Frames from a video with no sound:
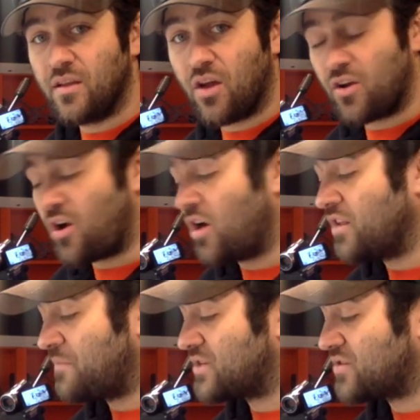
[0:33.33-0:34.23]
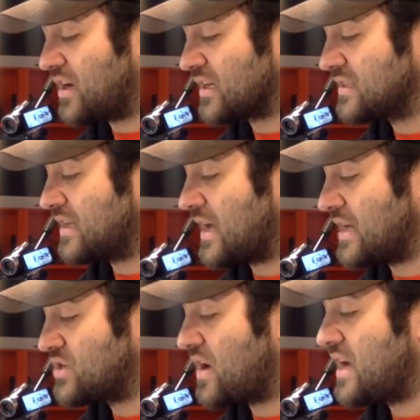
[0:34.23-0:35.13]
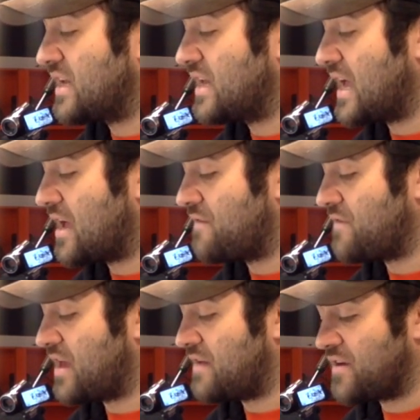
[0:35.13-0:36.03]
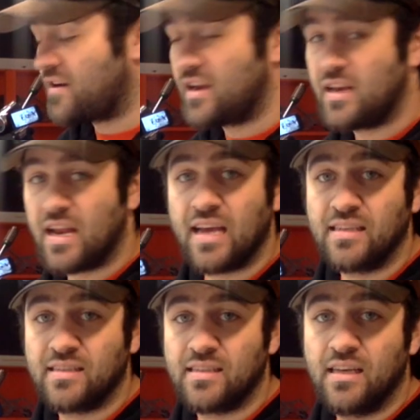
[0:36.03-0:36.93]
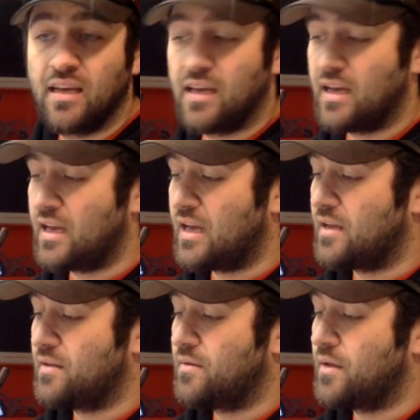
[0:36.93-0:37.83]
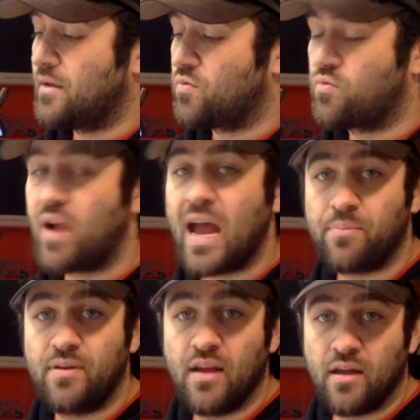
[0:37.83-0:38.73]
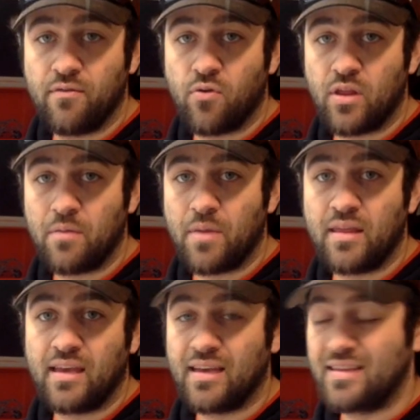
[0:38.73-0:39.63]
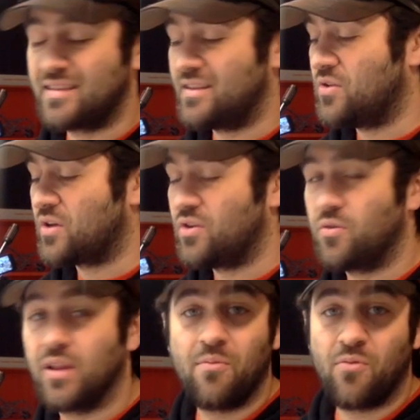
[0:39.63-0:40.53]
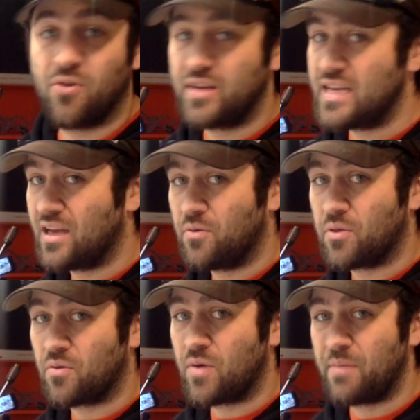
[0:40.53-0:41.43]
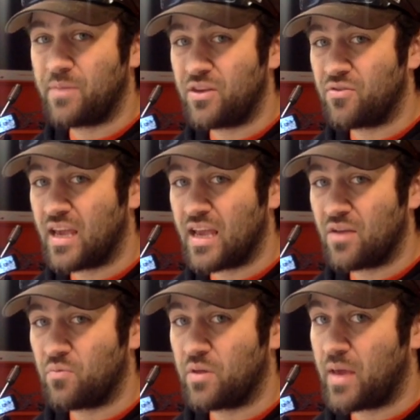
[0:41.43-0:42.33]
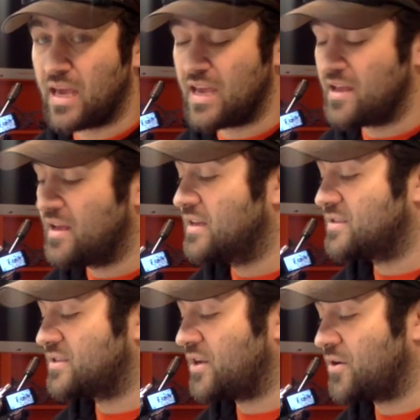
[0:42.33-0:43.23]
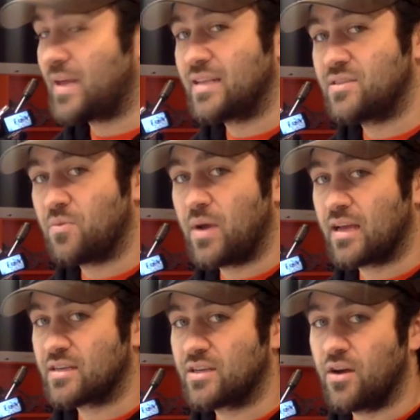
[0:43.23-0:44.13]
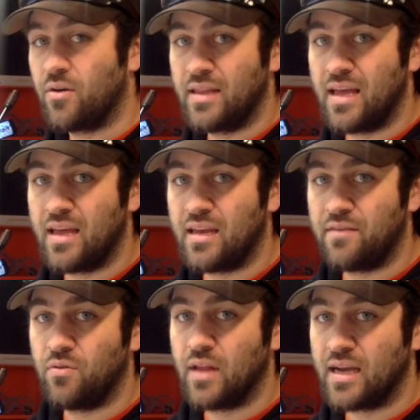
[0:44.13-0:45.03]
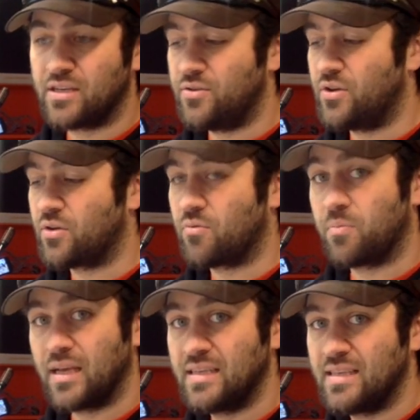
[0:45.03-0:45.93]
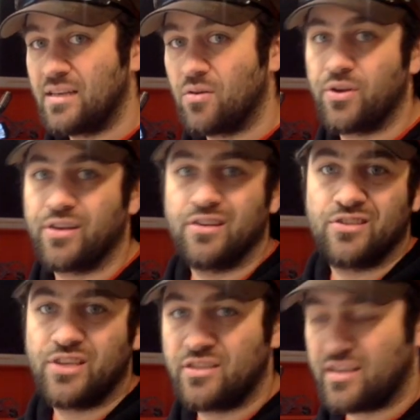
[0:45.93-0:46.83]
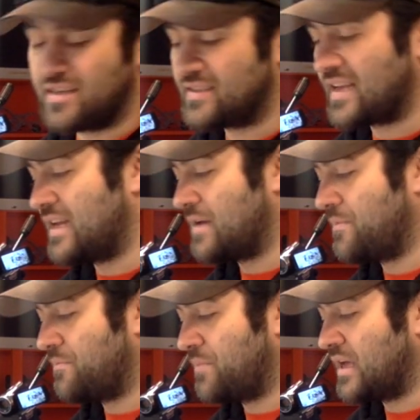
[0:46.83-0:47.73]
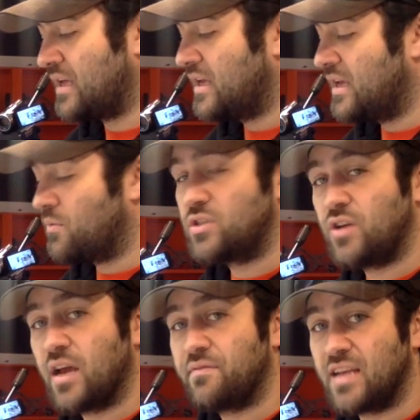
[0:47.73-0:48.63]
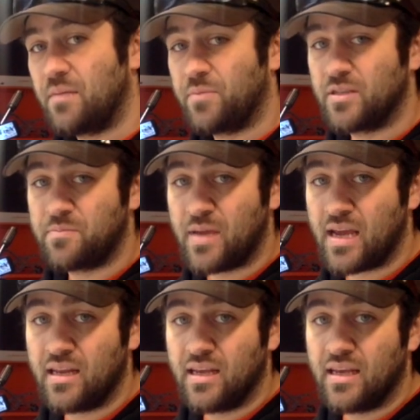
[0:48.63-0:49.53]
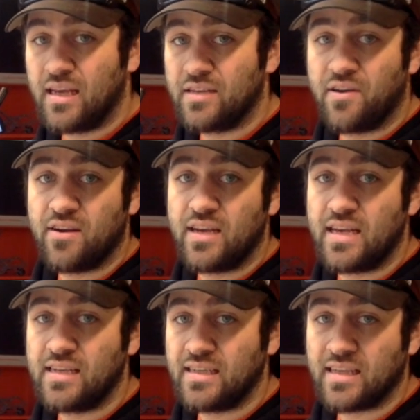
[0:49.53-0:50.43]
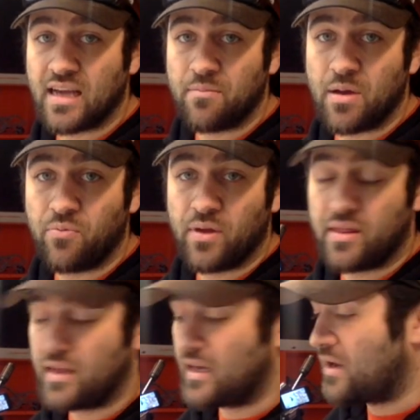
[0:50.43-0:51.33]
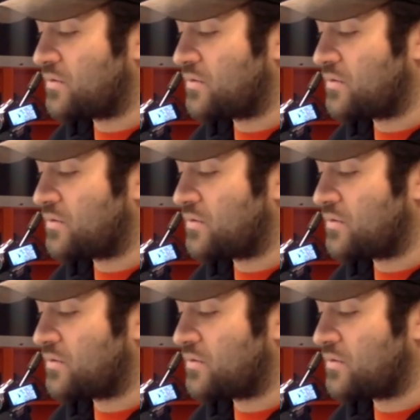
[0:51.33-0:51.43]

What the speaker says: on all of my trucks, I try and have a very nice wrap done for them. I think you can do a lot more detail with a wrap than you can with paint. So that's the way I like to go. And then if you'd like to, you can replace it or you can just change the design up. But once you have the templates made, it's very easy to come up with a